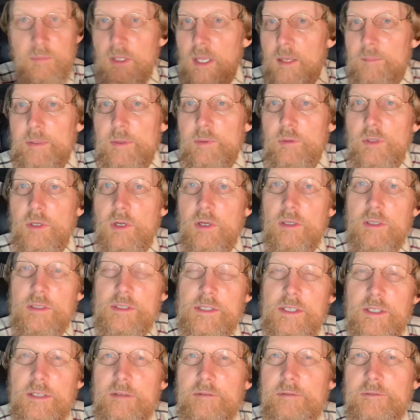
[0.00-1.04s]
of people would
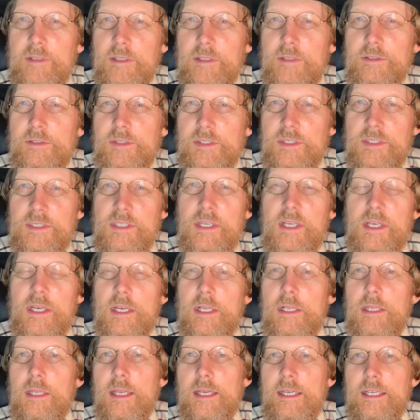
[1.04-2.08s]
consider villages.
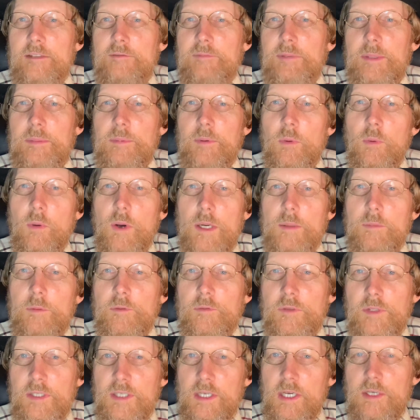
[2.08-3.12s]
Like if people want to move
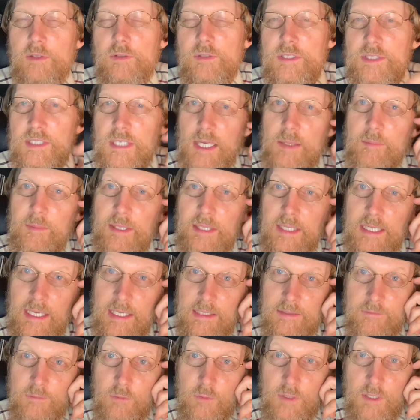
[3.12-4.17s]
to the countryside, but they
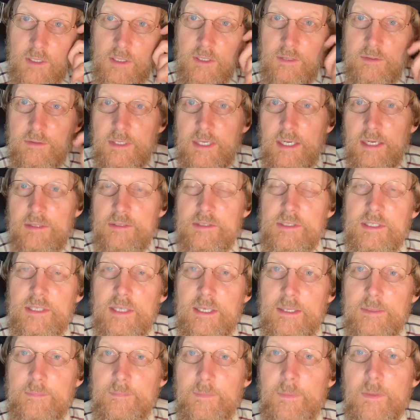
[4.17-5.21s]
can't afford a country house
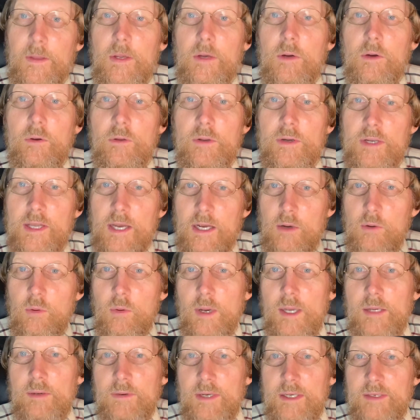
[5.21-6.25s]
yet, or they're not
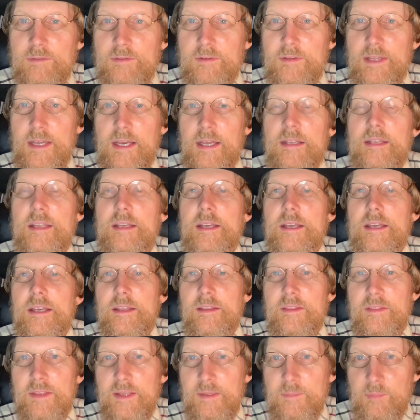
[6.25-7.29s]
quite ready for that,
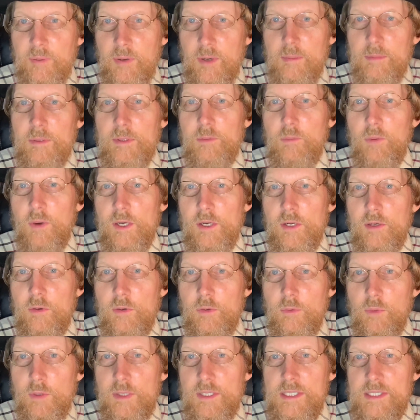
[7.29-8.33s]
they probably want to go
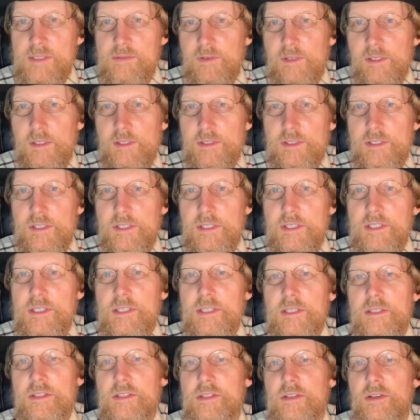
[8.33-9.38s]
to one of these villages,
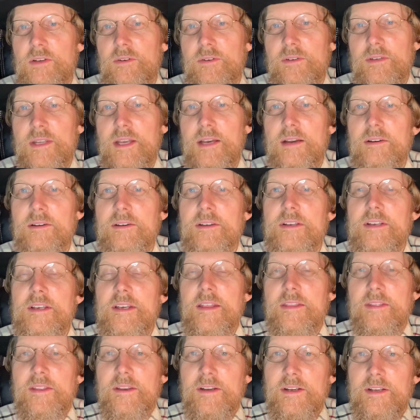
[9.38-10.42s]
and so now
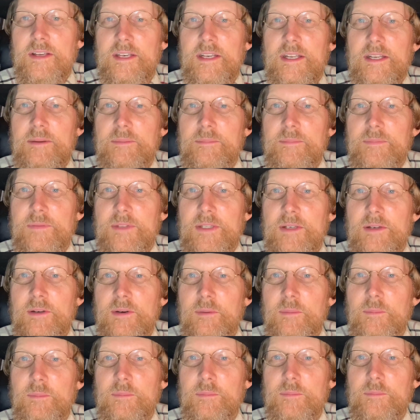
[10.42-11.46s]
they're gonna,
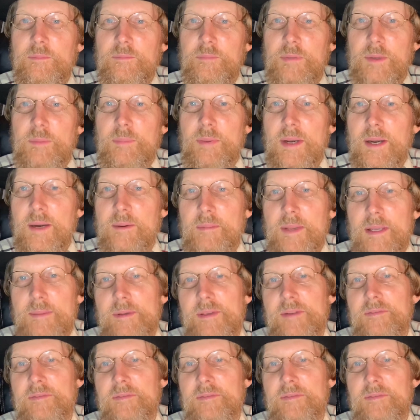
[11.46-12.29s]
prepare maybe